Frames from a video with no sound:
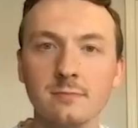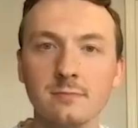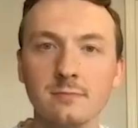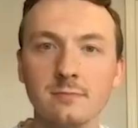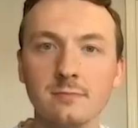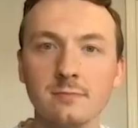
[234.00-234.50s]

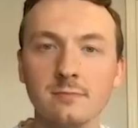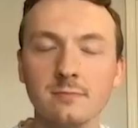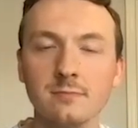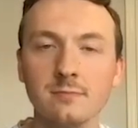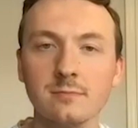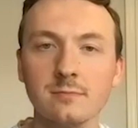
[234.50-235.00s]

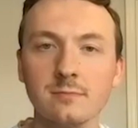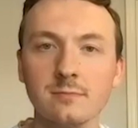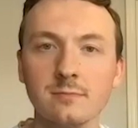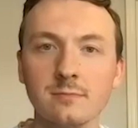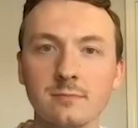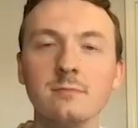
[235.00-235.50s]

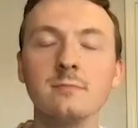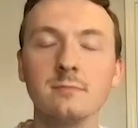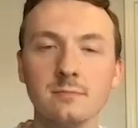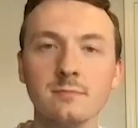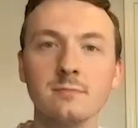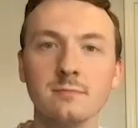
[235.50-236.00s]

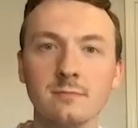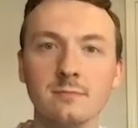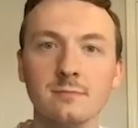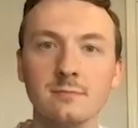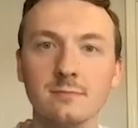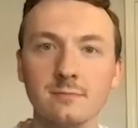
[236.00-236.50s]

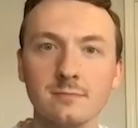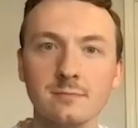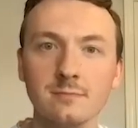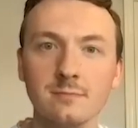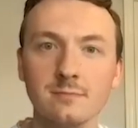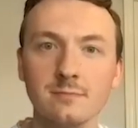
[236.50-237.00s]

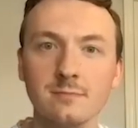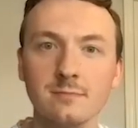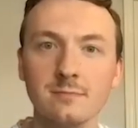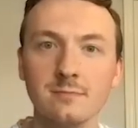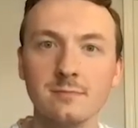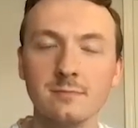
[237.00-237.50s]

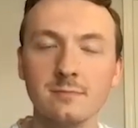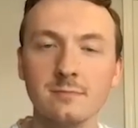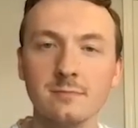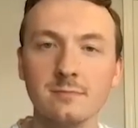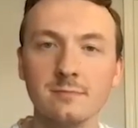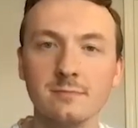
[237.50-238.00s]

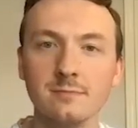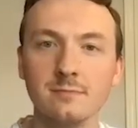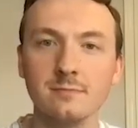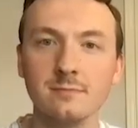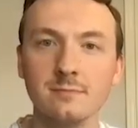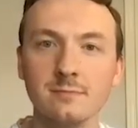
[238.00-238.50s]

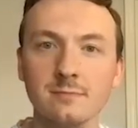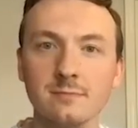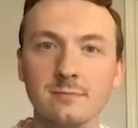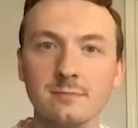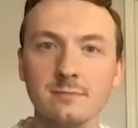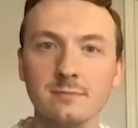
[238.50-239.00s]

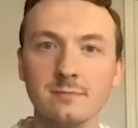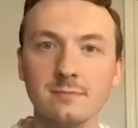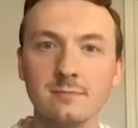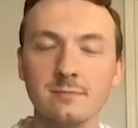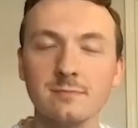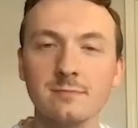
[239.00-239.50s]

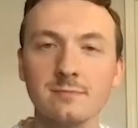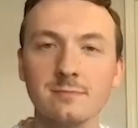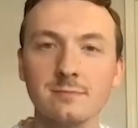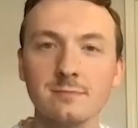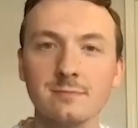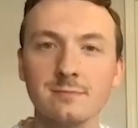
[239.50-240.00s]

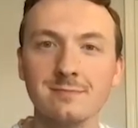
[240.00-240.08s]
No words are spoken by the person on screen.